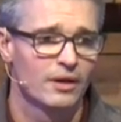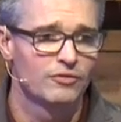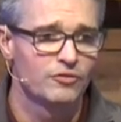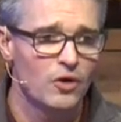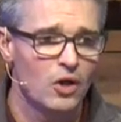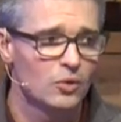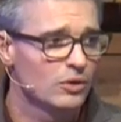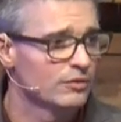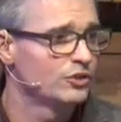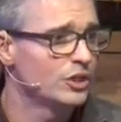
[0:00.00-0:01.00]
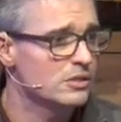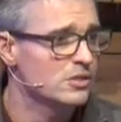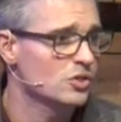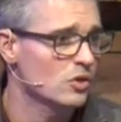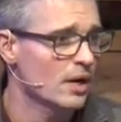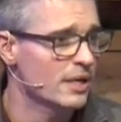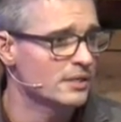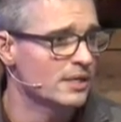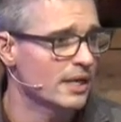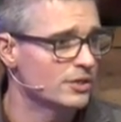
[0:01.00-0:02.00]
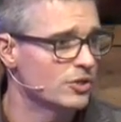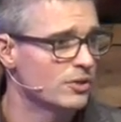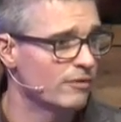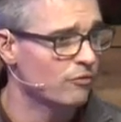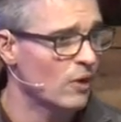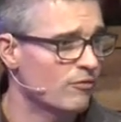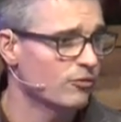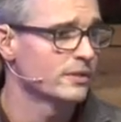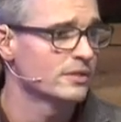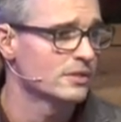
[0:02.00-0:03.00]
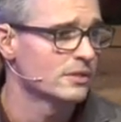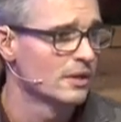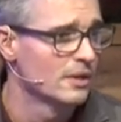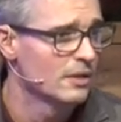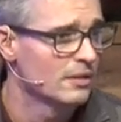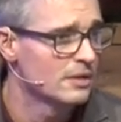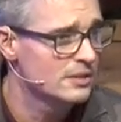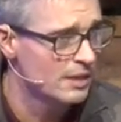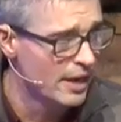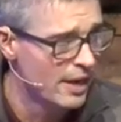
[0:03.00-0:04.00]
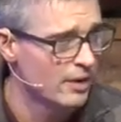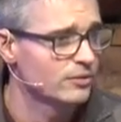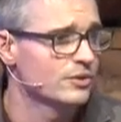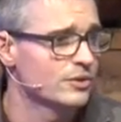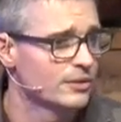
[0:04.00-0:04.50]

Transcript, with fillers: of a follower of Jesus Christ, I too have referenced this account.